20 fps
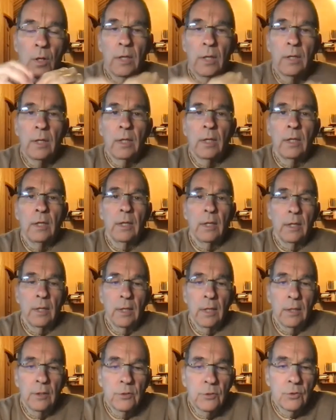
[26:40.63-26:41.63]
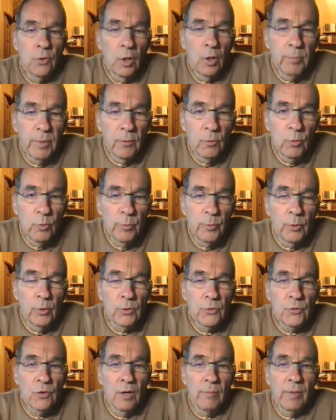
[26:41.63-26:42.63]
it's taught by Rupa
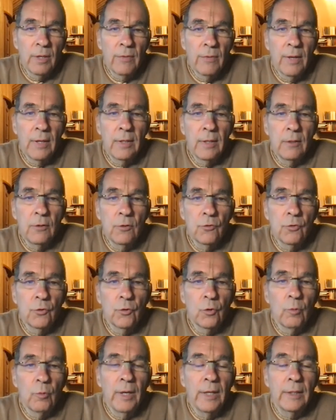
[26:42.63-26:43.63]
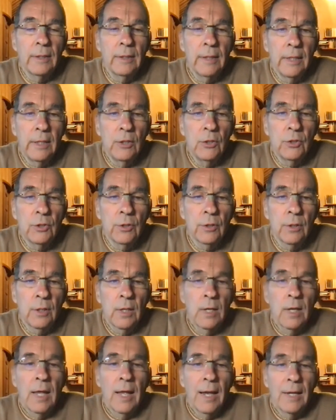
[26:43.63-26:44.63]
Goswami that internal
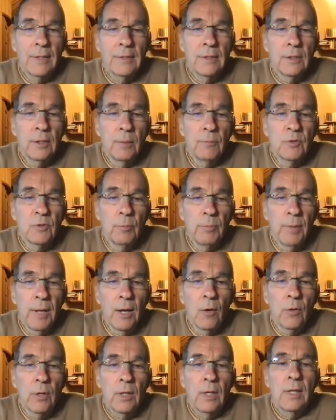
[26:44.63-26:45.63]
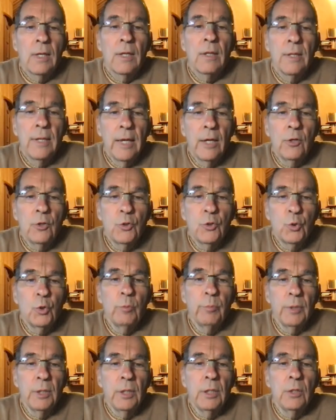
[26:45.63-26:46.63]
meditation, as it comes about, that
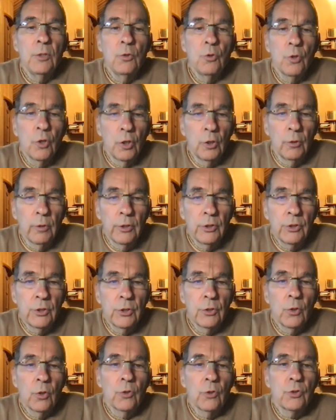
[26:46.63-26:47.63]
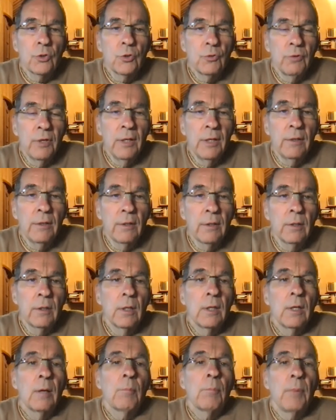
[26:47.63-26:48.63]
should be nourished or strengthened
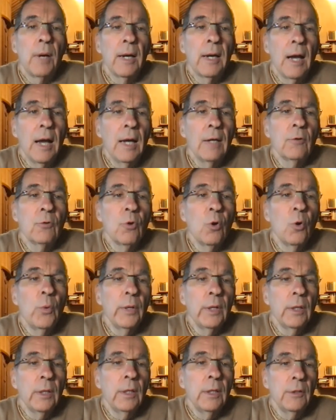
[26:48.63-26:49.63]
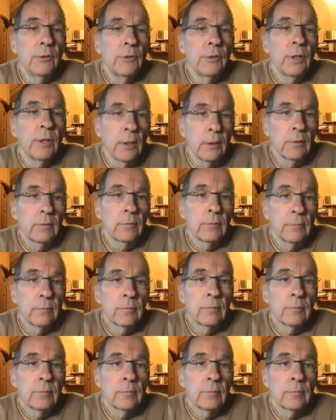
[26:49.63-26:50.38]
by ongoing kirtan.